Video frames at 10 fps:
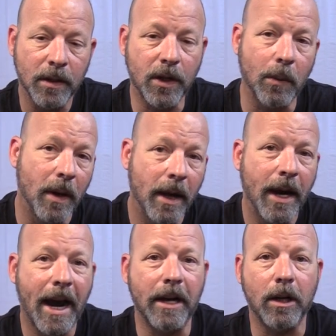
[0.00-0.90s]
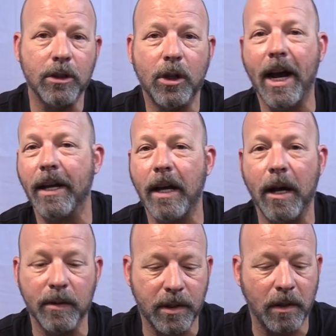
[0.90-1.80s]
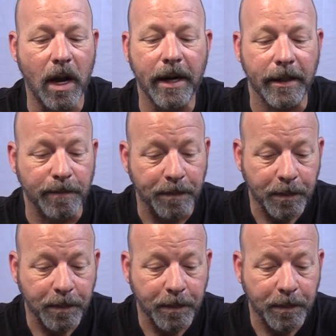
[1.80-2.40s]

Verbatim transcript: So at On Track, I was delighted.